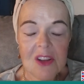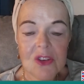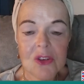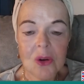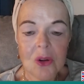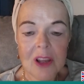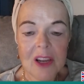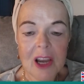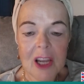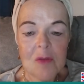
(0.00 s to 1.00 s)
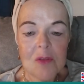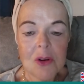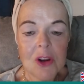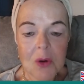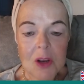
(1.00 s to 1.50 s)
So like I am
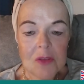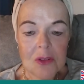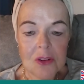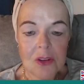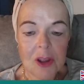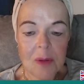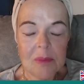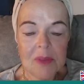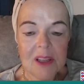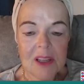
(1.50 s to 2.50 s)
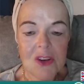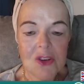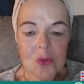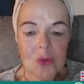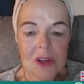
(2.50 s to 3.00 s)
very grateful to them and I
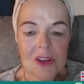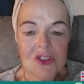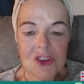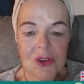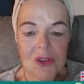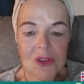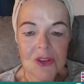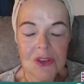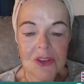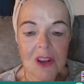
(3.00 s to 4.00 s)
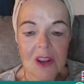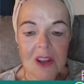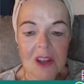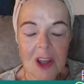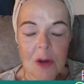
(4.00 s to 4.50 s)
just want to share this
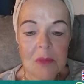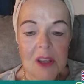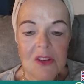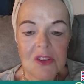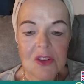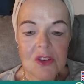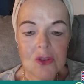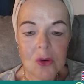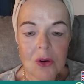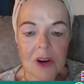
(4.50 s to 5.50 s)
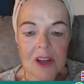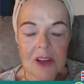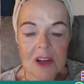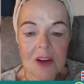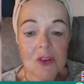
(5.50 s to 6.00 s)
amazing
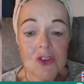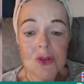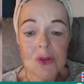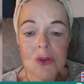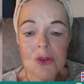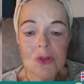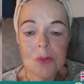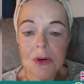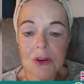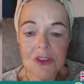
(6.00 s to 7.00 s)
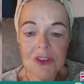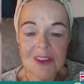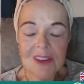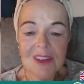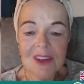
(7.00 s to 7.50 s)
story of a true
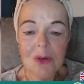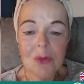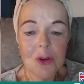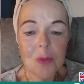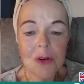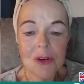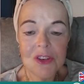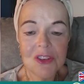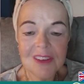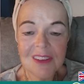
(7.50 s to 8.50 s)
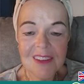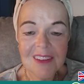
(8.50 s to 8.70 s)
person, a real person